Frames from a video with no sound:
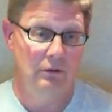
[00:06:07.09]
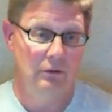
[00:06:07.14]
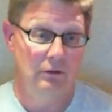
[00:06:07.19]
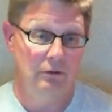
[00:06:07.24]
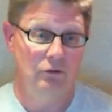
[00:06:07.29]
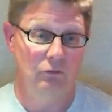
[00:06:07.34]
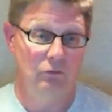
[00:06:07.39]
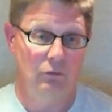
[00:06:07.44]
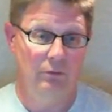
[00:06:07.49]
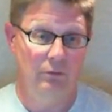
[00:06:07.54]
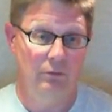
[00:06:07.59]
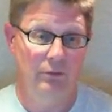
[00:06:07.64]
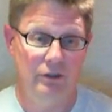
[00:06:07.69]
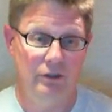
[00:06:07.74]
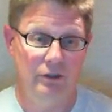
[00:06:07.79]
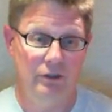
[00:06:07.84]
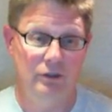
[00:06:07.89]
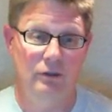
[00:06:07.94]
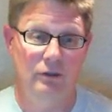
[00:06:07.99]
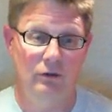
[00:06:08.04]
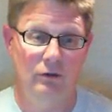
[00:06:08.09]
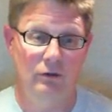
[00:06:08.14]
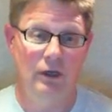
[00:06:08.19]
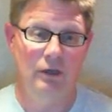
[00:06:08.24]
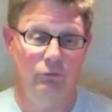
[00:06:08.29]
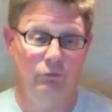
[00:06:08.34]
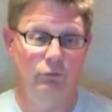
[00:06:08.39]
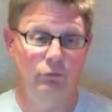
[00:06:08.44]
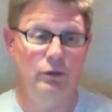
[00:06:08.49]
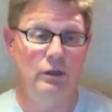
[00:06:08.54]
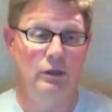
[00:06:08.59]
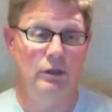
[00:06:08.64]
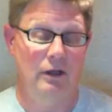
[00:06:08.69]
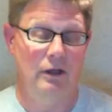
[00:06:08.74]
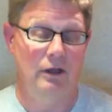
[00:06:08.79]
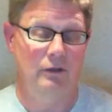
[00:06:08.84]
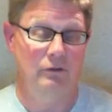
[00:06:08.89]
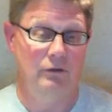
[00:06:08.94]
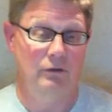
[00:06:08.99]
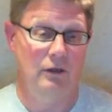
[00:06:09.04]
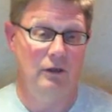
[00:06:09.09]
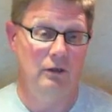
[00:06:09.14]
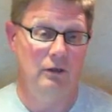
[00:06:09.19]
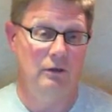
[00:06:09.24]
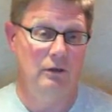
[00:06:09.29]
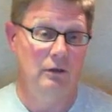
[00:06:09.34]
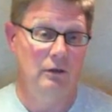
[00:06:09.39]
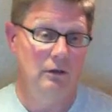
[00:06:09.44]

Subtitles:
Just want to make sure you guys realize that.